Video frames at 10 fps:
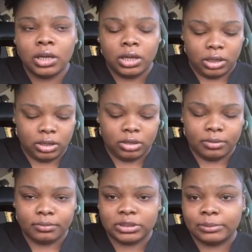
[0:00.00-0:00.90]

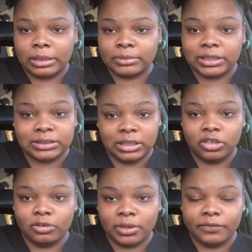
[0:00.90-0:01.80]
Sometimes I study
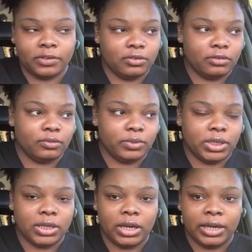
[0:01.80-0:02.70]
on my phone
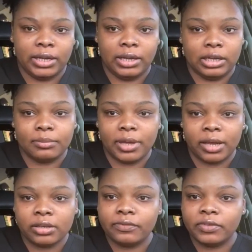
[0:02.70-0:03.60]
when I am
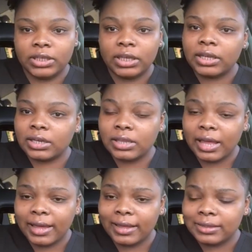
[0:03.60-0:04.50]
actively in
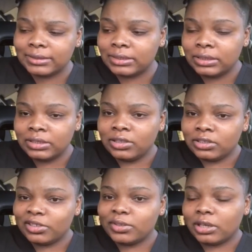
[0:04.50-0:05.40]
class.
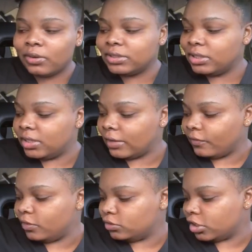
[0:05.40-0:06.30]
So it's always good to have a
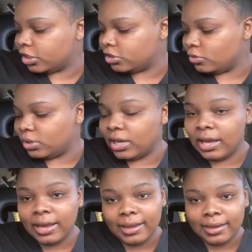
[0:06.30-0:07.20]
phone charger on
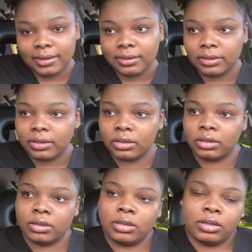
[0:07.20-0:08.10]
hand.
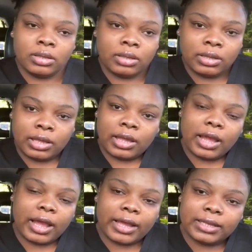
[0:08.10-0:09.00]

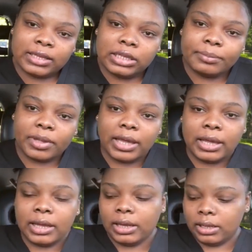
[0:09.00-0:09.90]
I keep
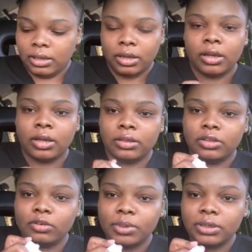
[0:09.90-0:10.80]
a
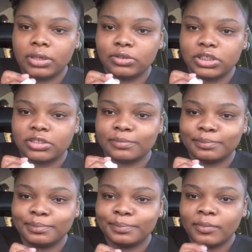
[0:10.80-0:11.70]
little bit of lotion.
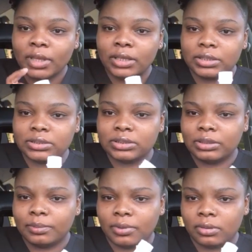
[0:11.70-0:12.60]
This is the
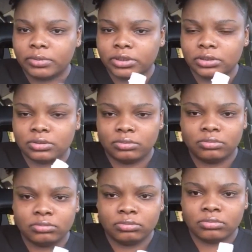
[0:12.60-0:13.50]
Palmer's
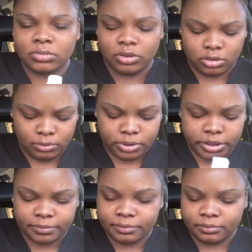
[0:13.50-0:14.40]
cocoa butter.